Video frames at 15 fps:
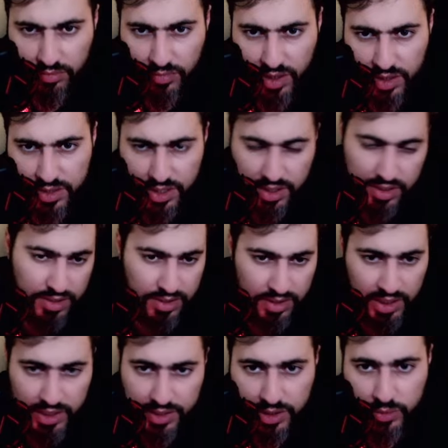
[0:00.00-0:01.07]
since
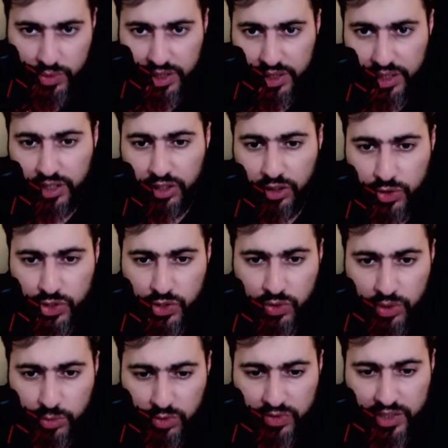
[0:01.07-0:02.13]
like they were close to
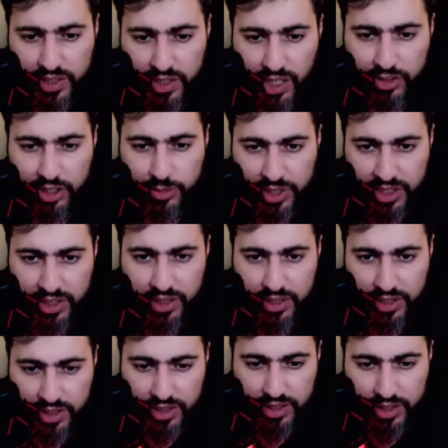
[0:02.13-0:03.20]
a move, and now they bring in
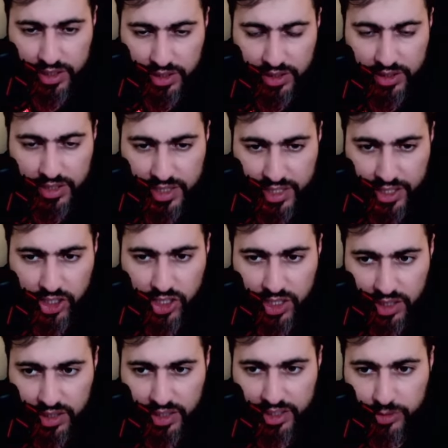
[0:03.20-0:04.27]
Greedent. Greedent is actually
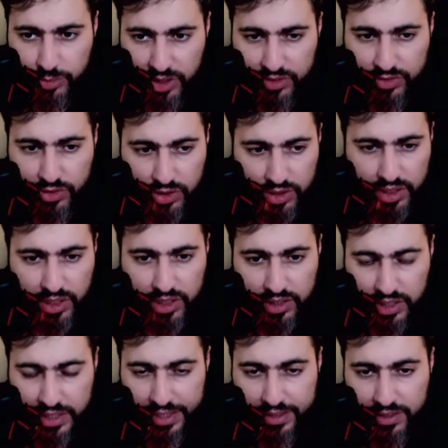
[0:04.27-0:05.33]
a nightmare for
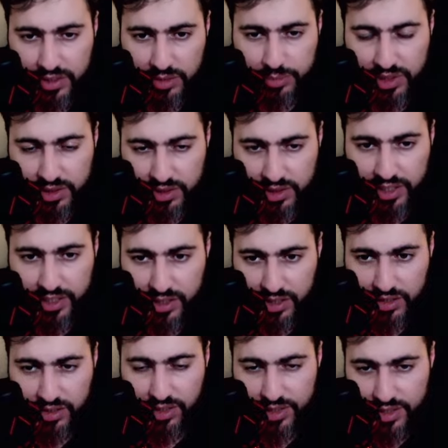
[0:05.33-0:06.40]
Gator, but Gator
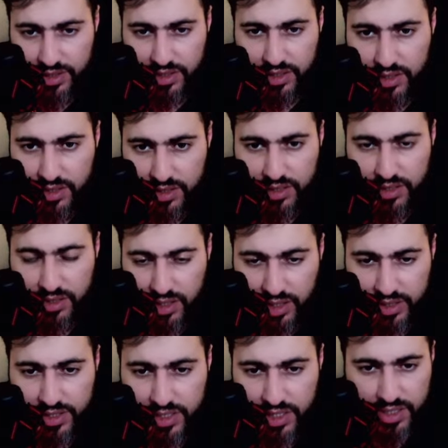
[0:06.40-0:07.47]
just
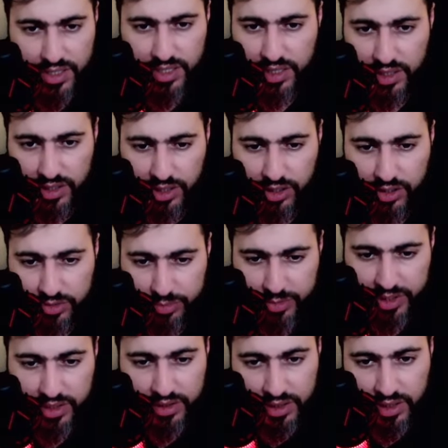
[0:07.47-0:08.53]
hits insanely hard,
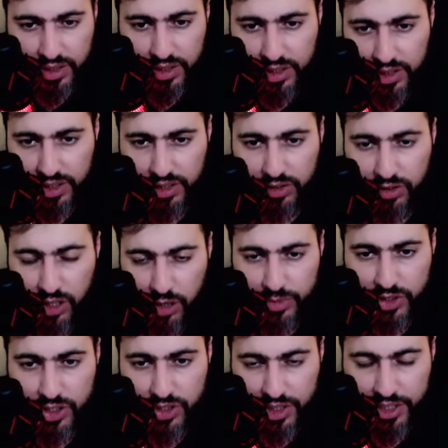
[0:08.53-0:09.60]
man. Like, look how
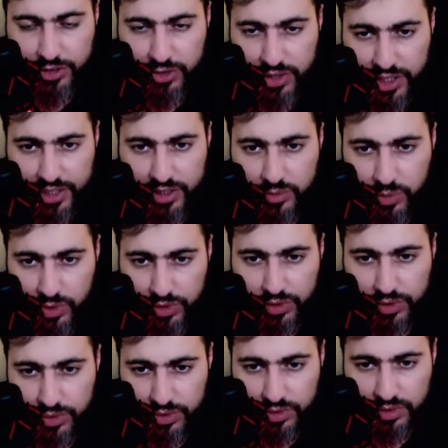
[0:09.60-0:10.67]
much the Hydro Cannon will do.